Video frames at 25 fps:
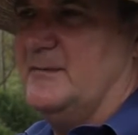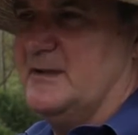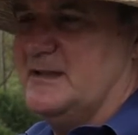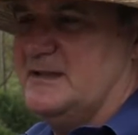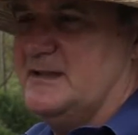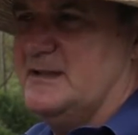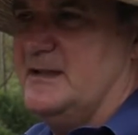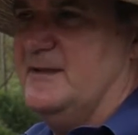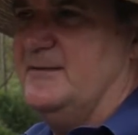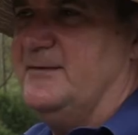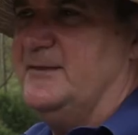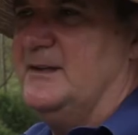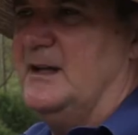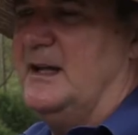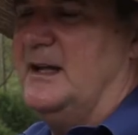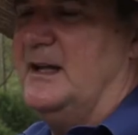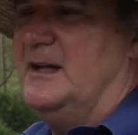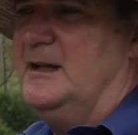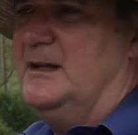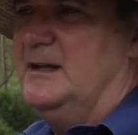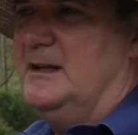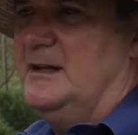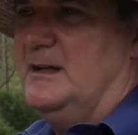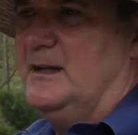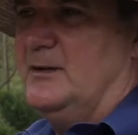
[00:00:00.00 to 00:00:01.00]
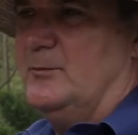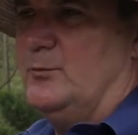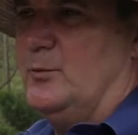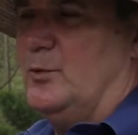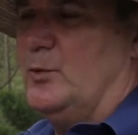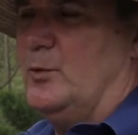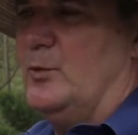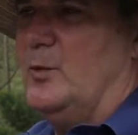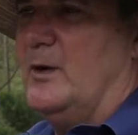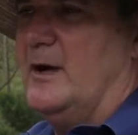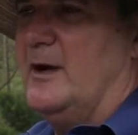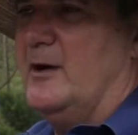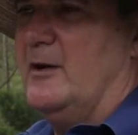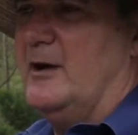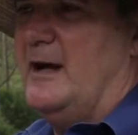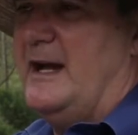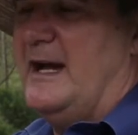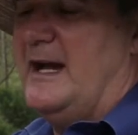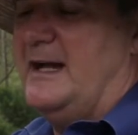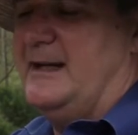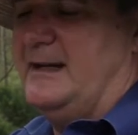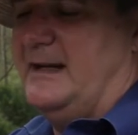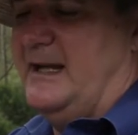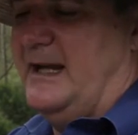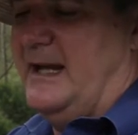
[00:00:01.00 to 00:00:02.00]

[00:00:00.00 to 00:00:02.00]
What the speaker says: a stiffener will wear out,